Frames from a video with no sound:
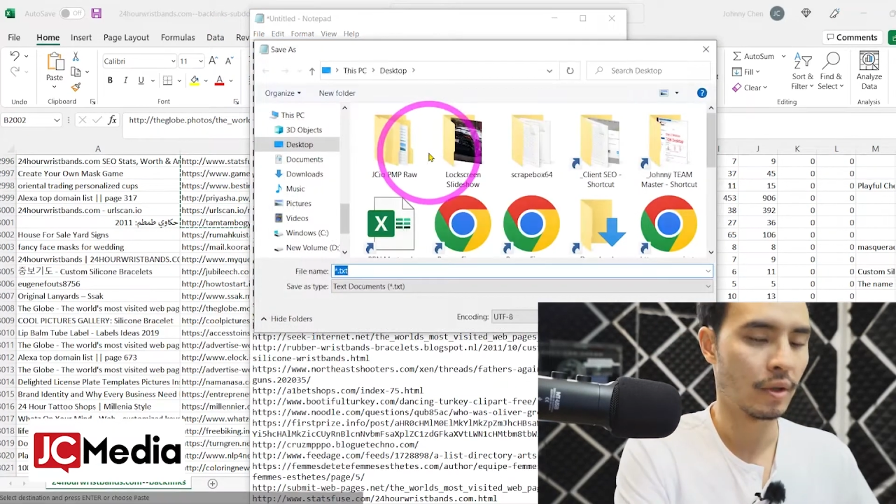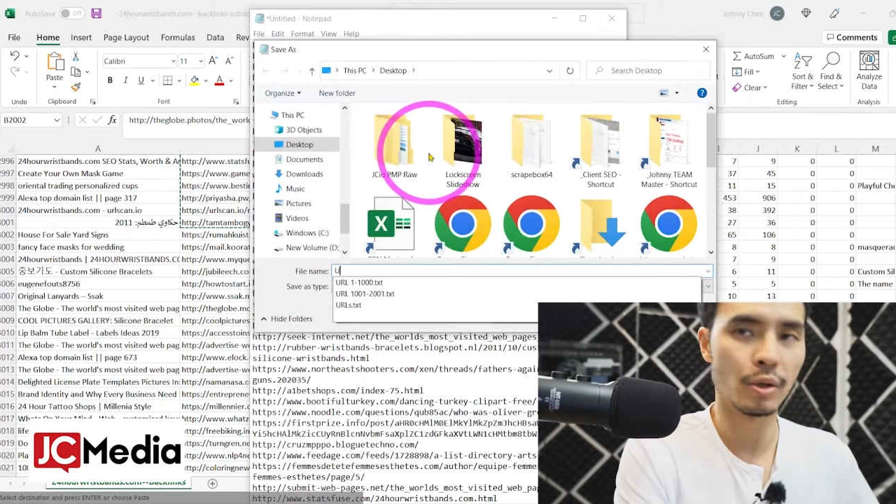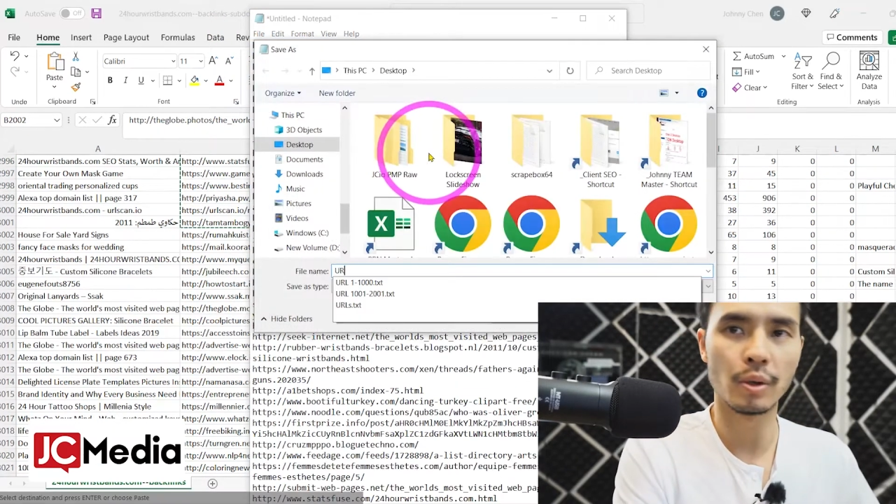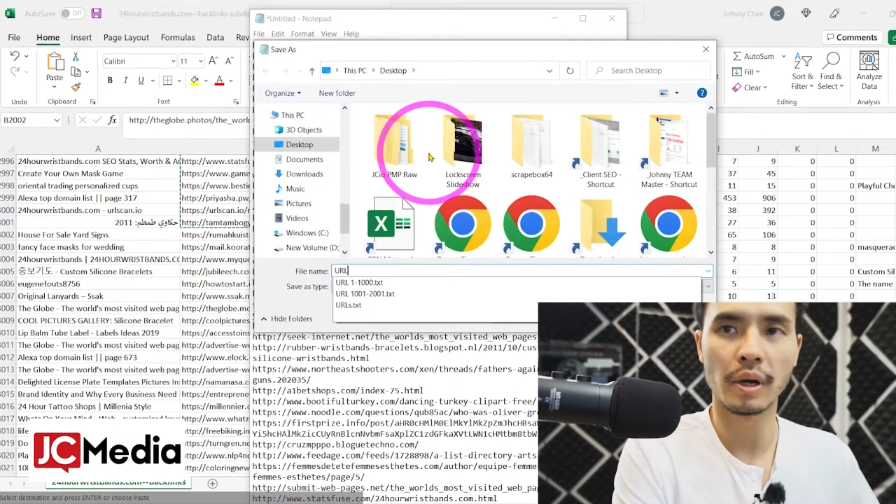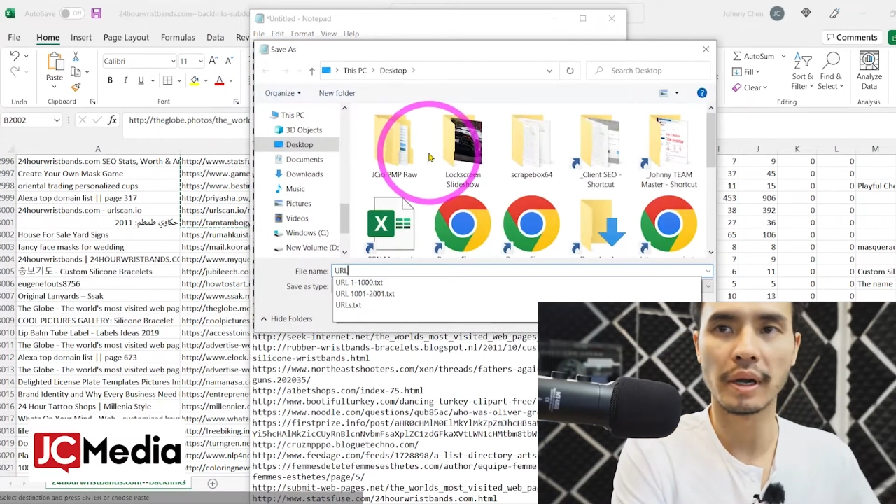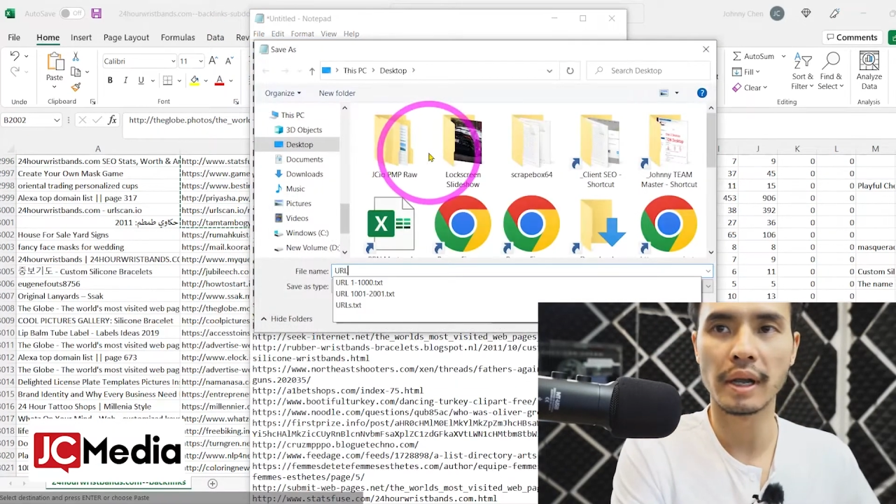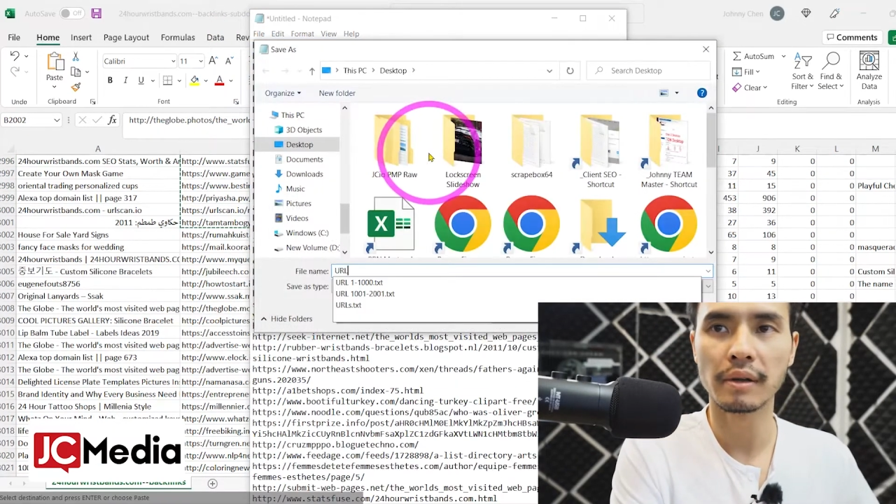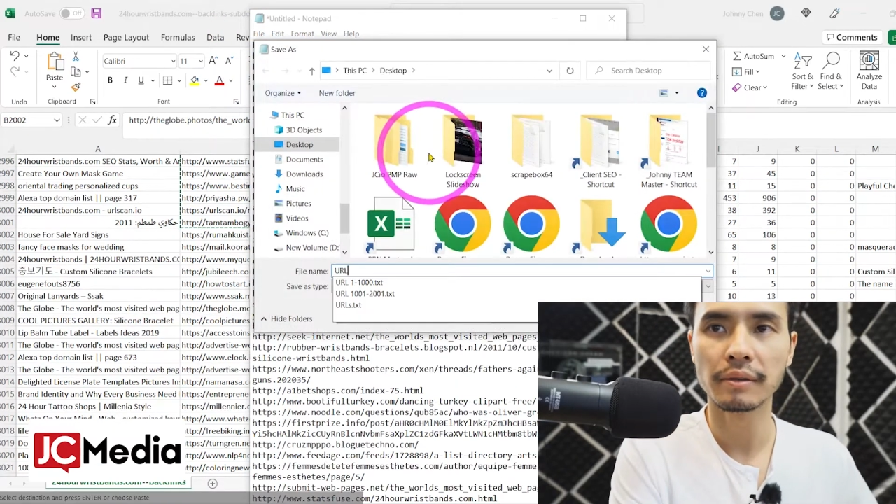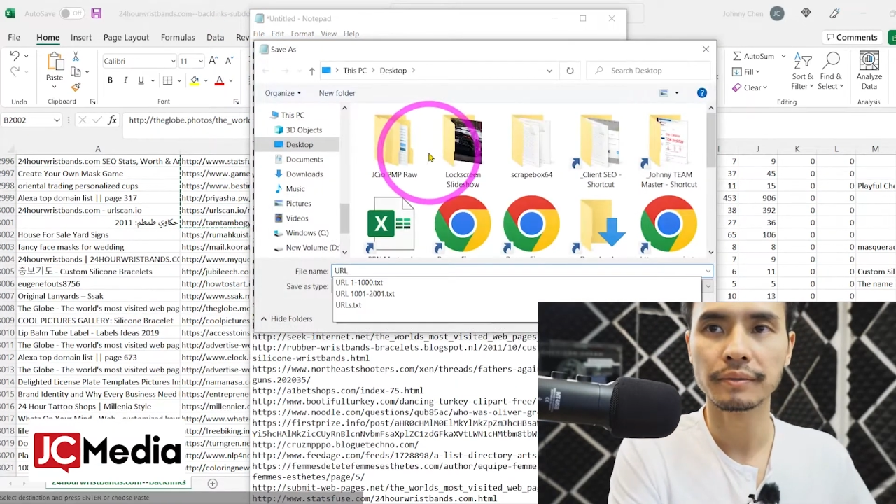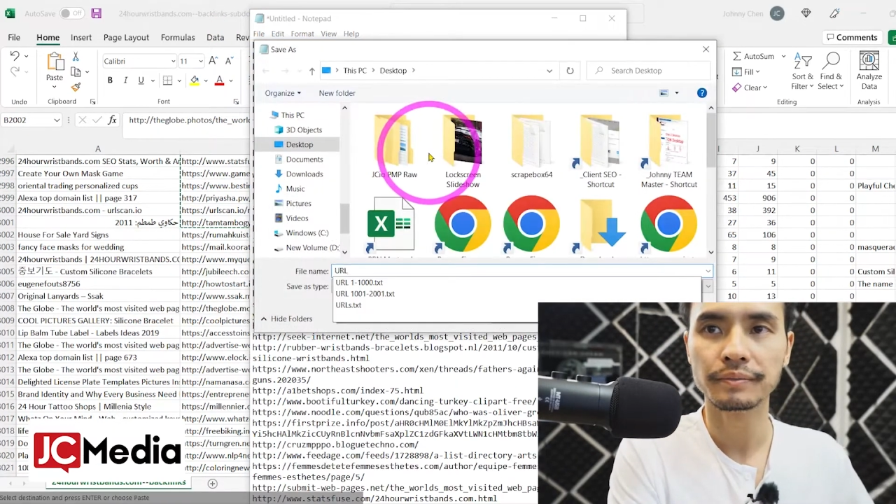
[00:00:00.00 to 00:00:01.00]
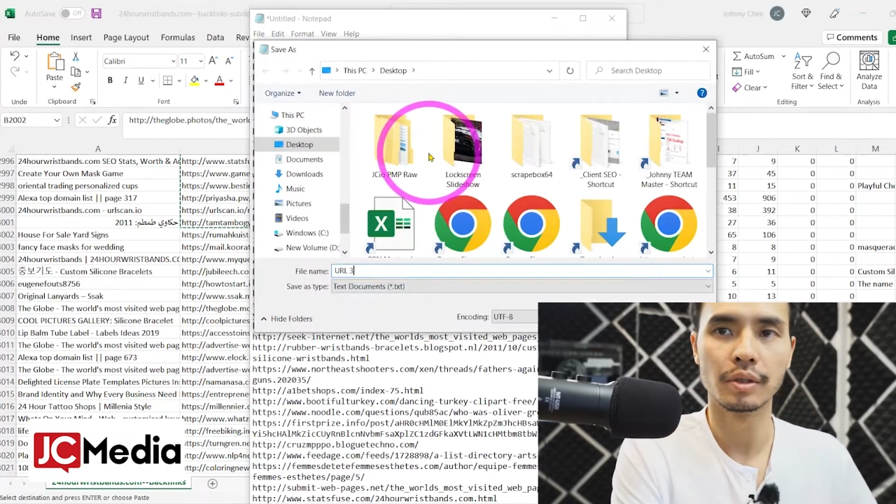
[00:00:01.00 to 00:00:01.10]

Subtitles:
URL